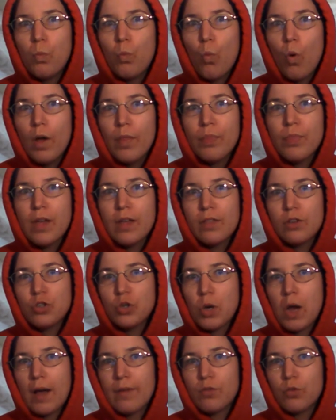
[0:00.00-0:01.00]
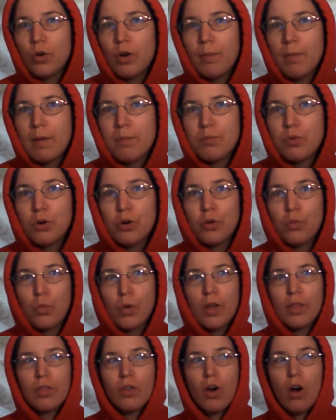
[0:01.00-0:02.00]
one thing that you have to remember
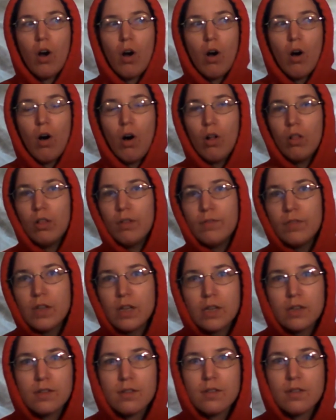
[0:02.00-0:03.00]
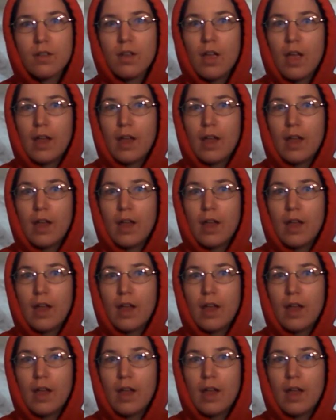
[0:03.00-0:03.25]
with all of this,